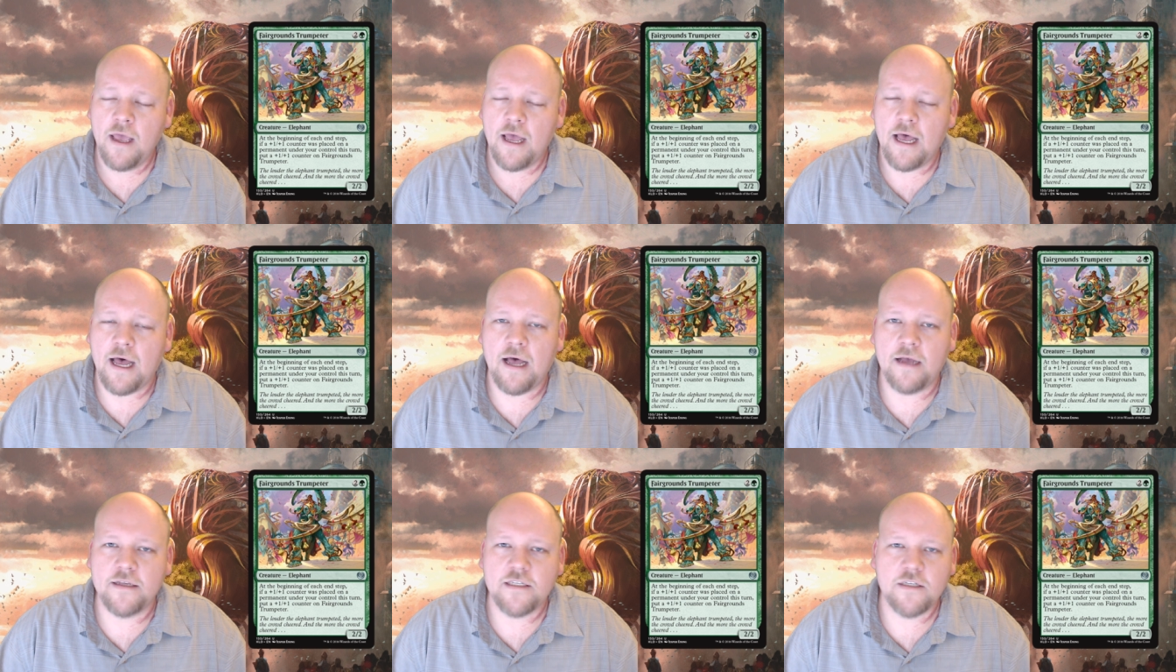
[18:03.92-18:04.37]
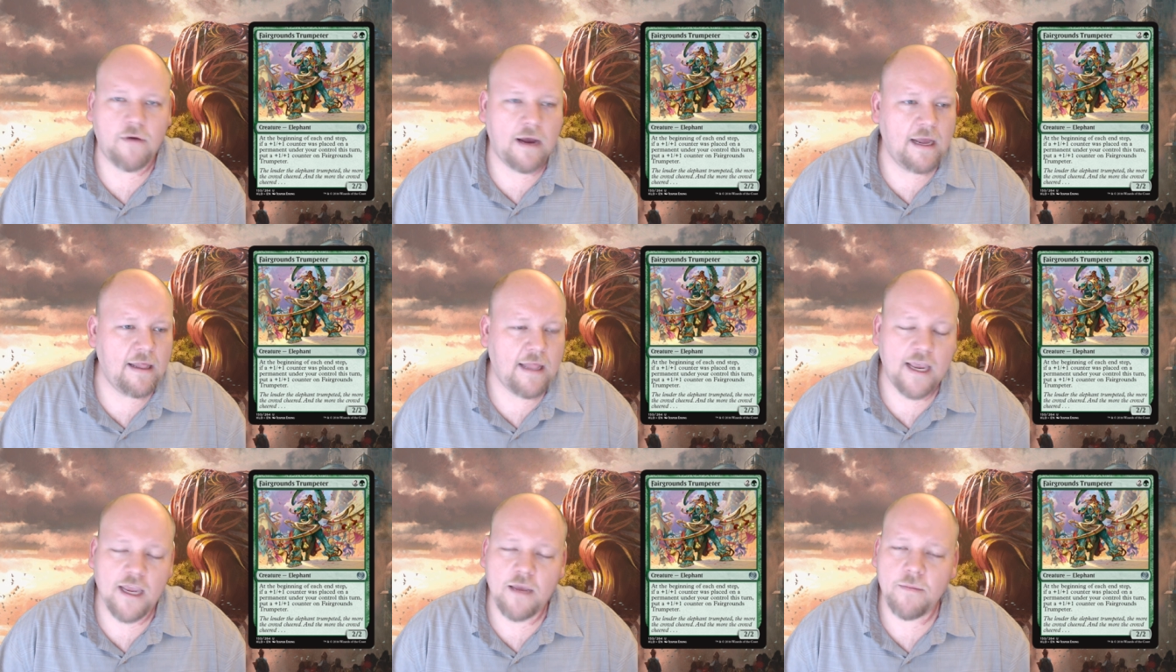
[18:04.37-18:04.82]
Uh, so I
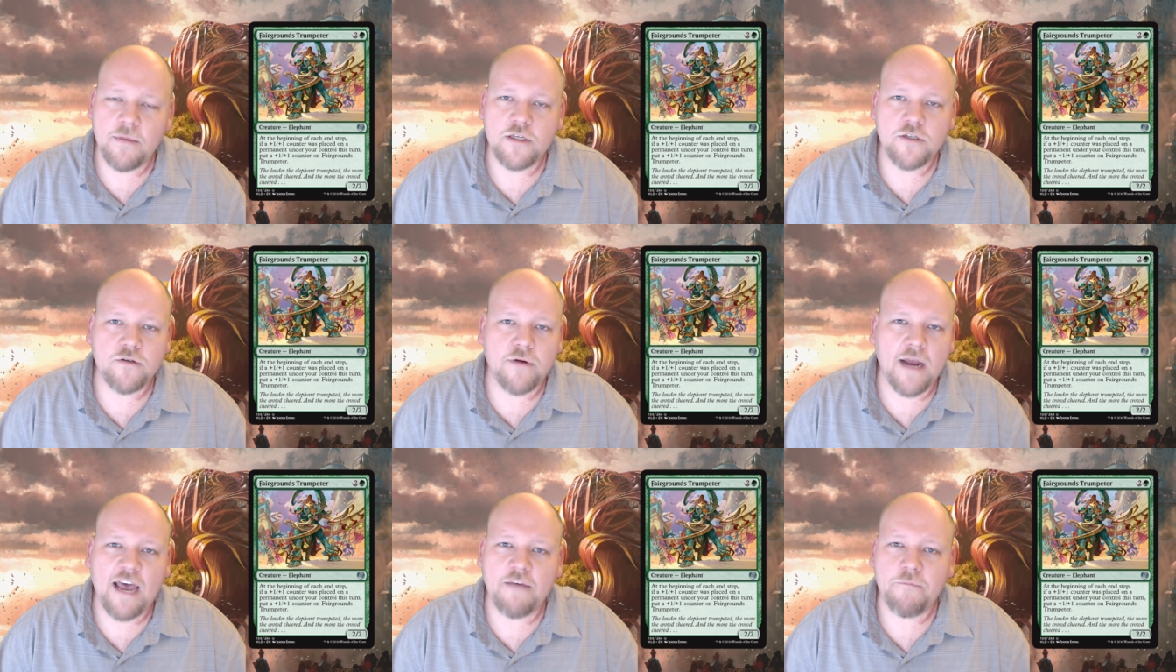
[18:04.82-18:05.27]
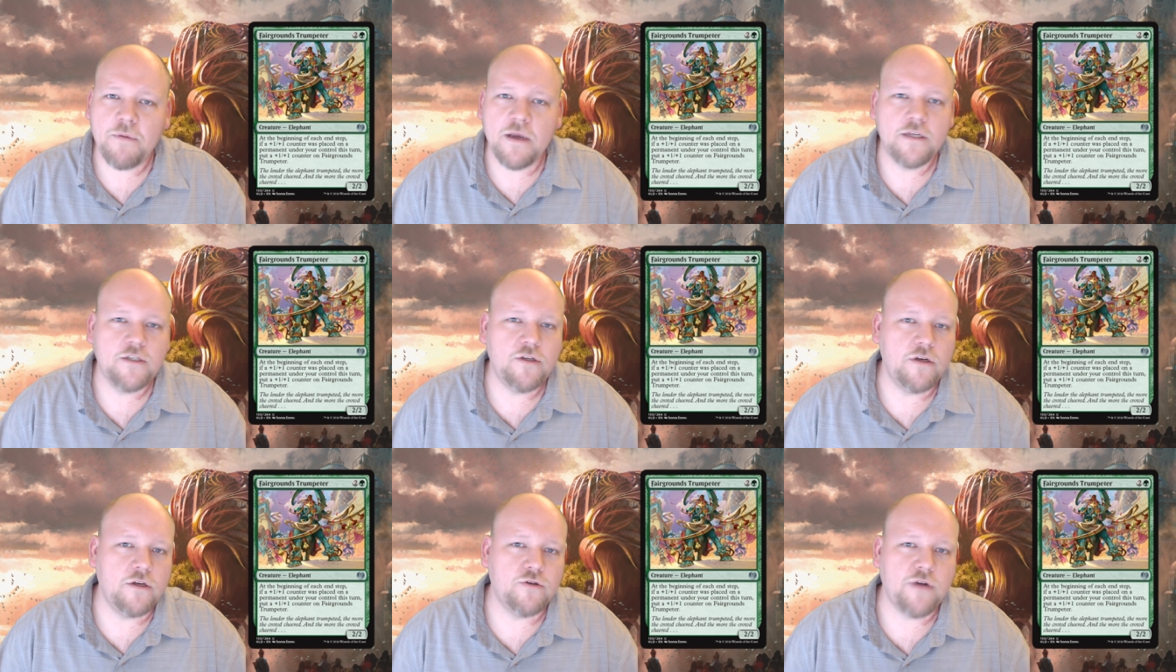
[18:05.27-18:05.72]
like him in draft
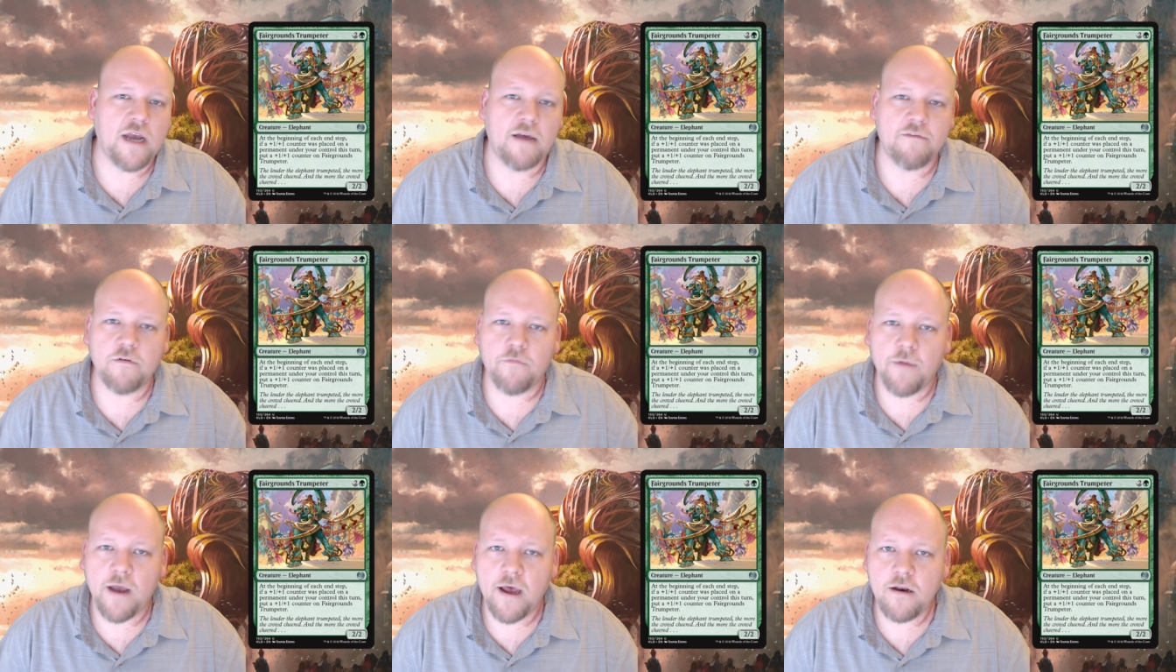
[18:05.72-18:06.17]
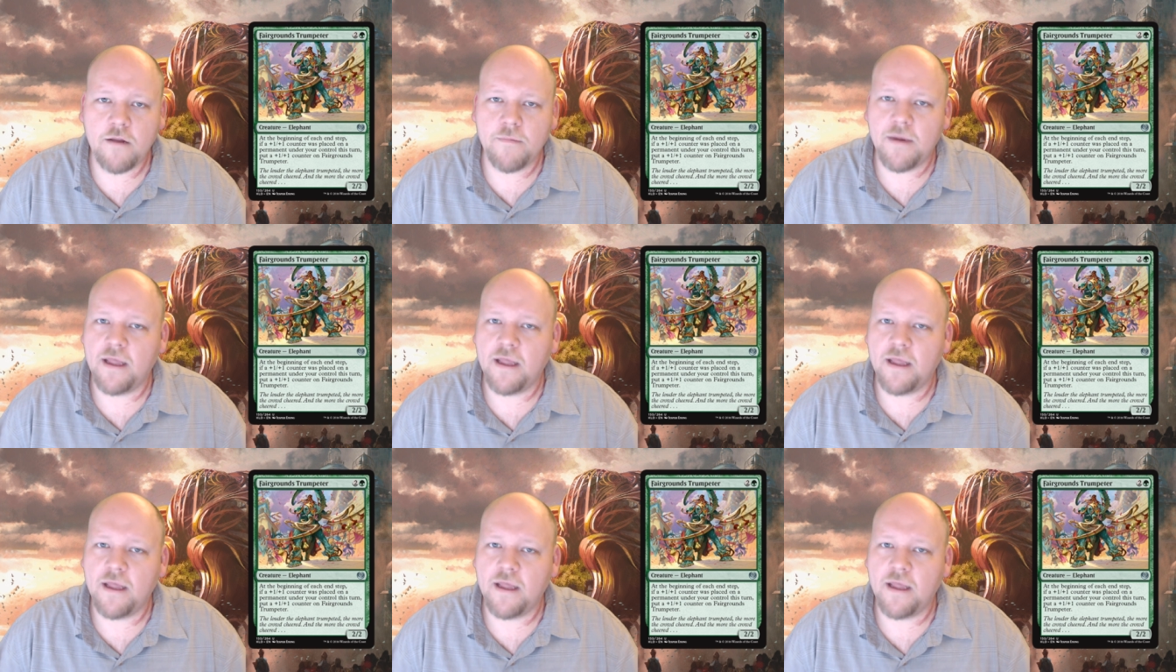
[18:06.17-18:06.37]
because you can draft around him.